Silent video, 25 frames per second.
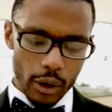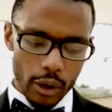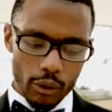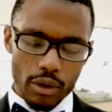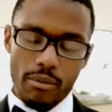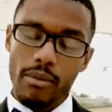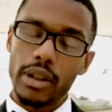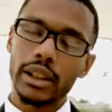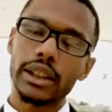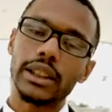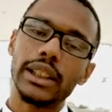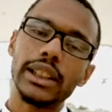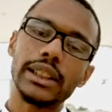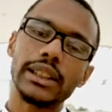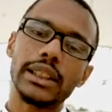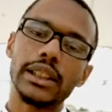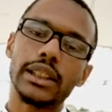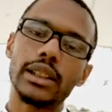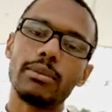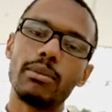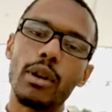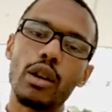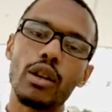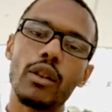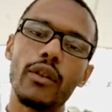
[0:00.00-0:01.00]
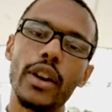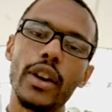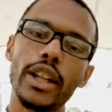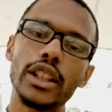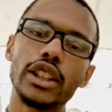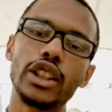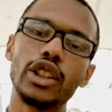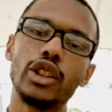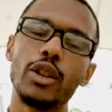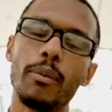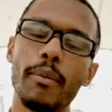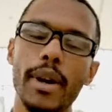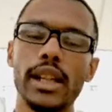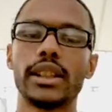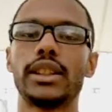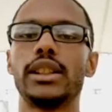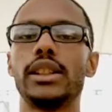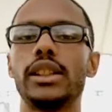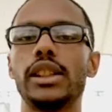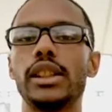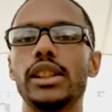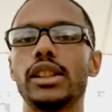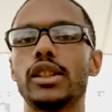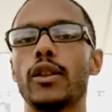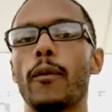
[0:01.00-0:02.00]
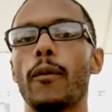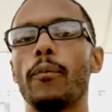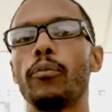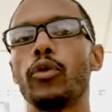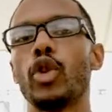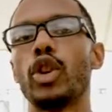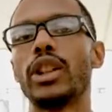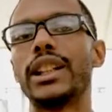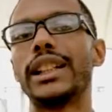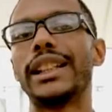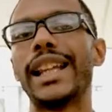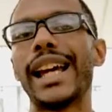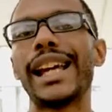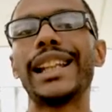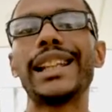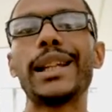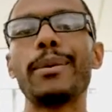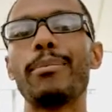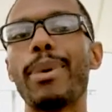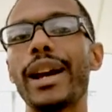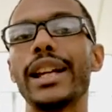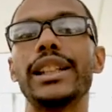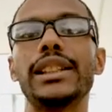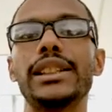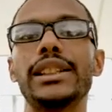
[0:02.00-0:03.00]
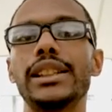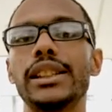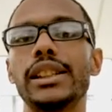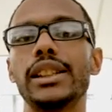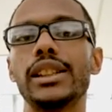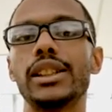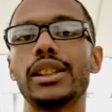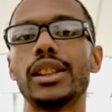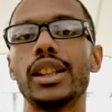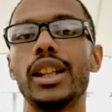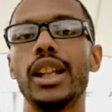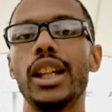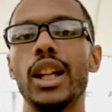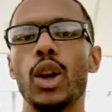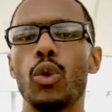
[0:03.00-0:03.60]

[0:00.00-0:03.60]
we must listen to motivational messages on a daily basis.